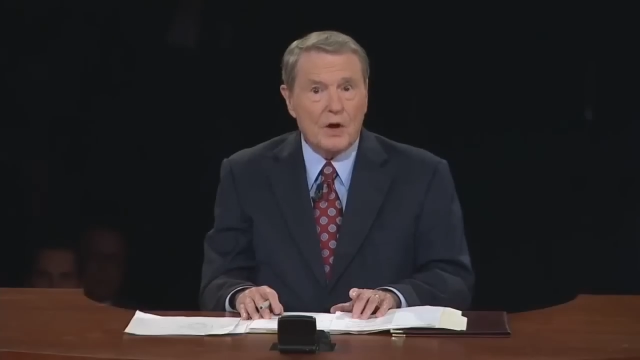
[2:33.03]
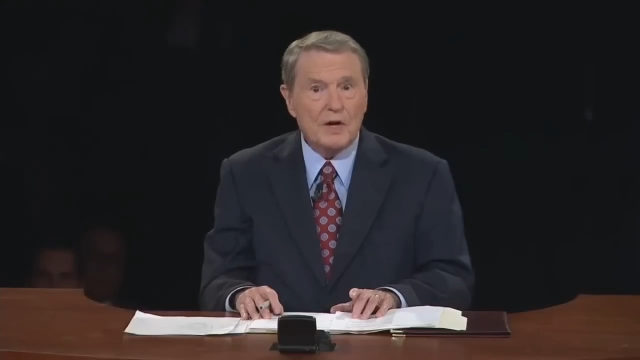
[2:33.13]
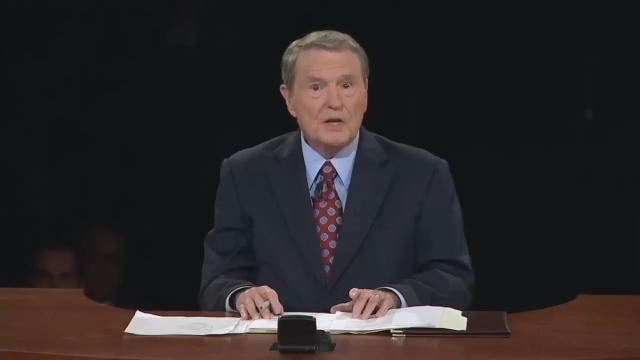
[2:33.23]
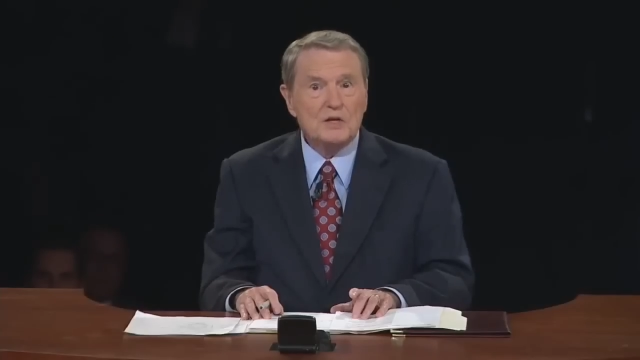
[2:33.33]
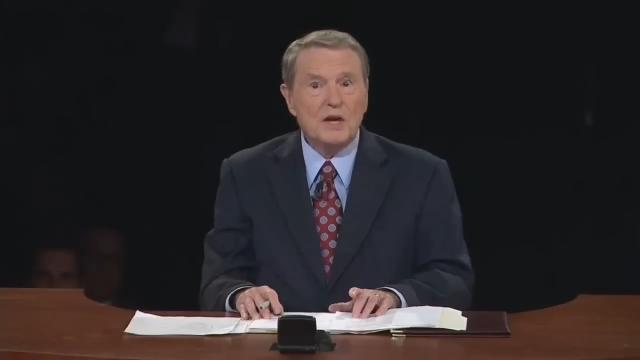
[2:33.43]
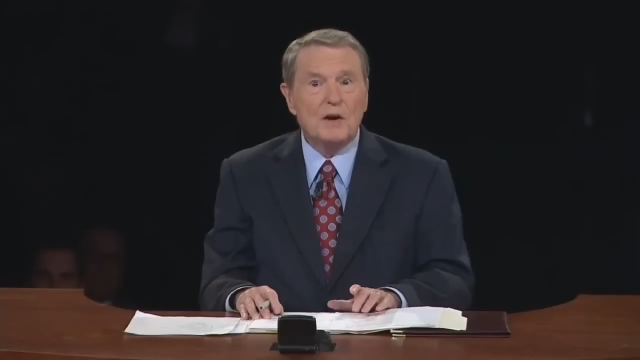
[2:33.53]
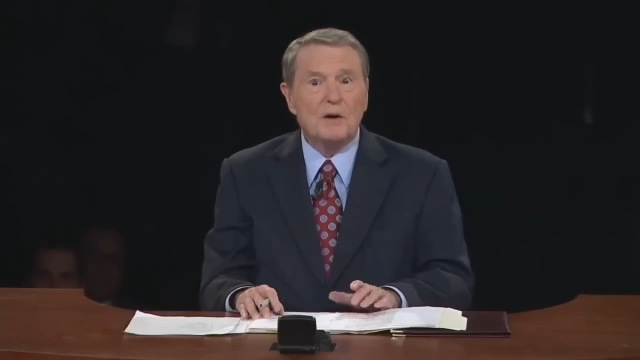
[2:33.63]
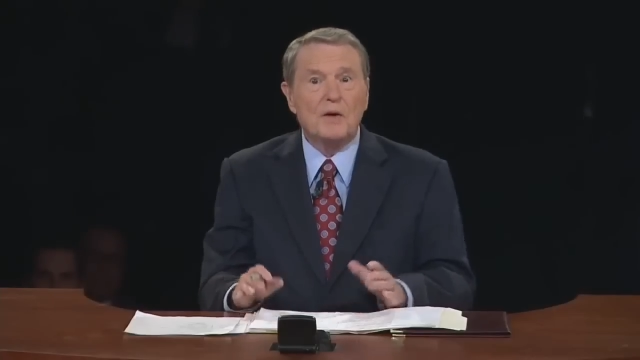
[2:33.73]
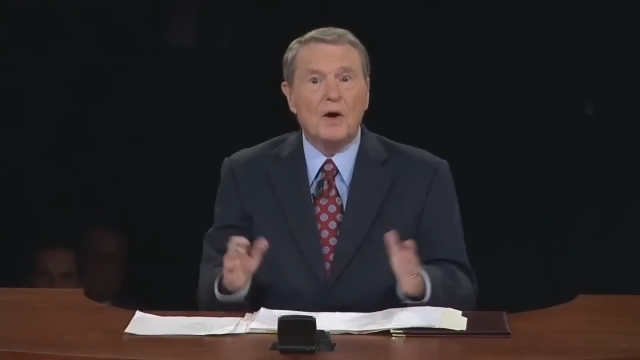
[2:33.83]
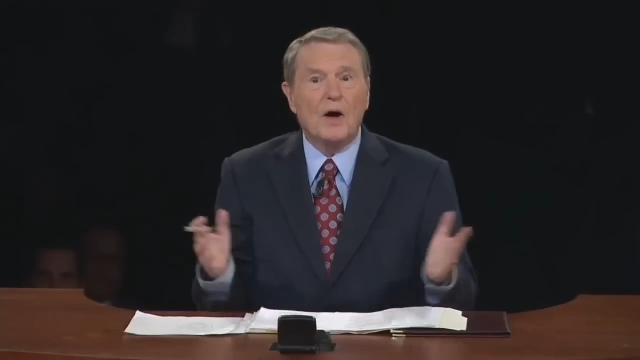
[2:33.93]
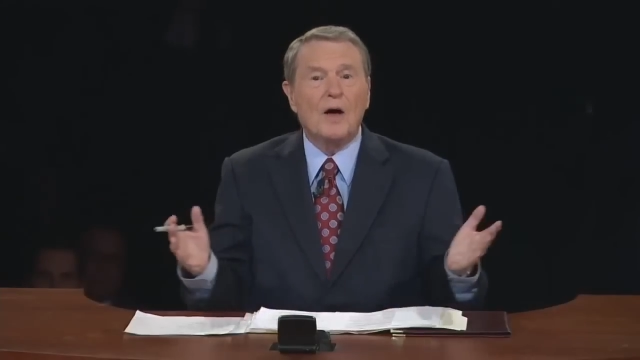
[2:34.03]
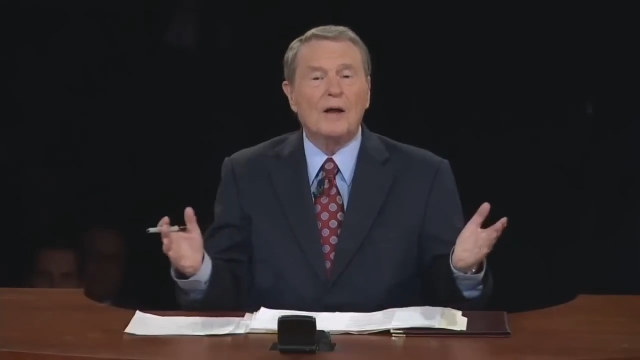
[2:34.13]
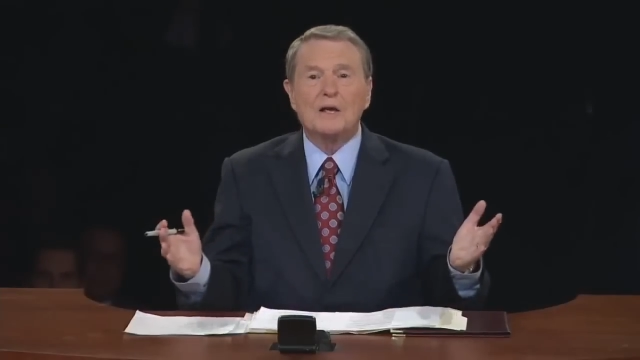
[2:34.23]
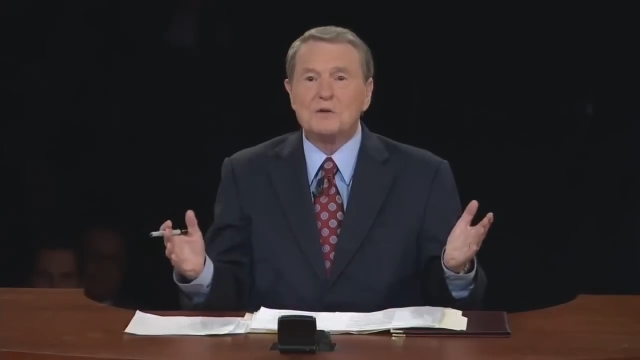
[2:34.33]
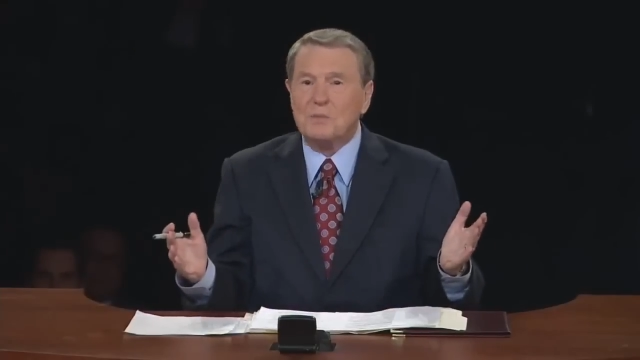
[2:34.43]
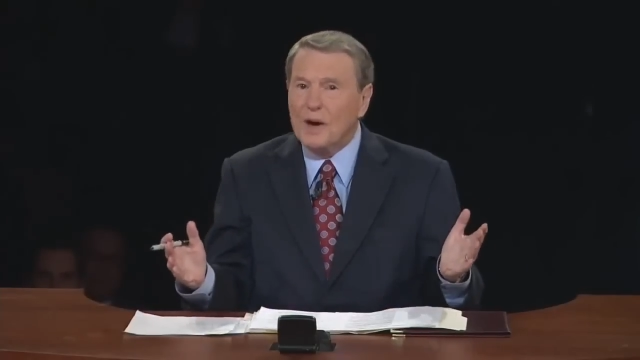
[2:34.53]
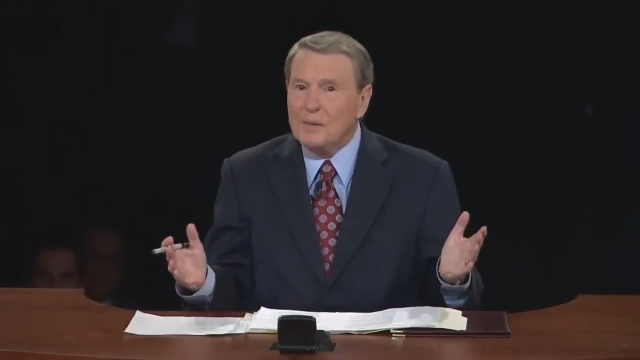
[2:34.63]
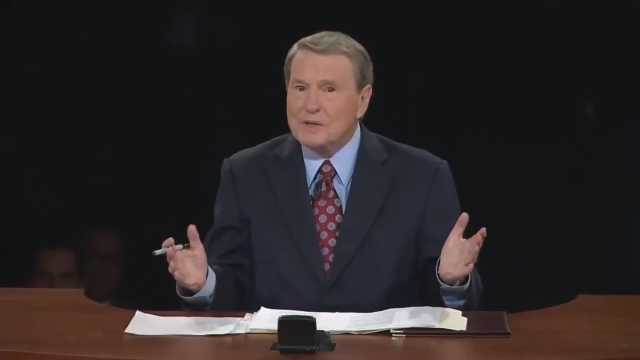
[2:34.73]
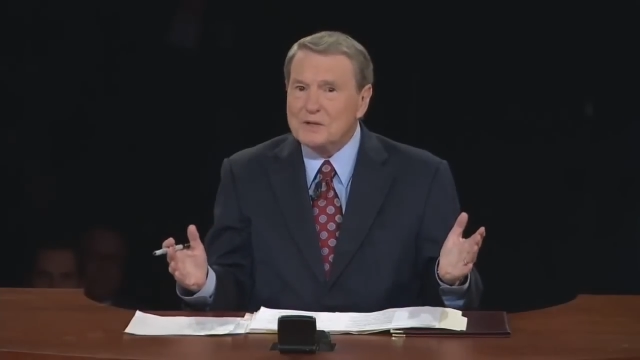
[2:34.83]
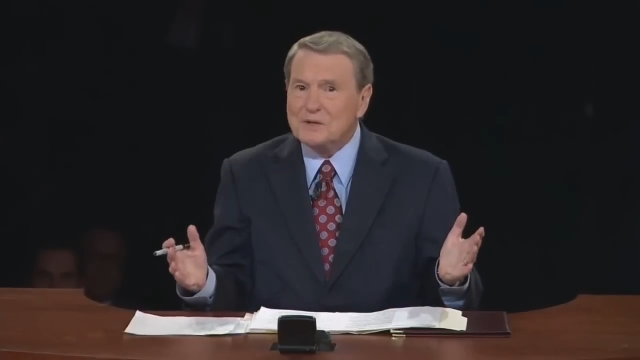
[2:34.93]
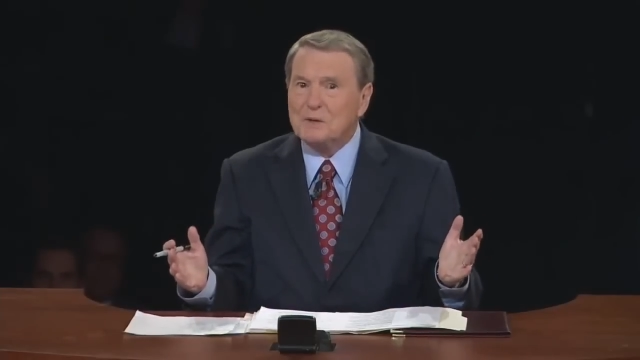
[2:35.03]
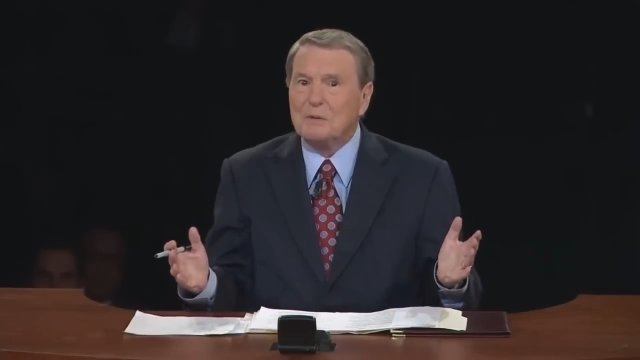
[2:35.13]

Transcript: guards can see we're all out of weapons,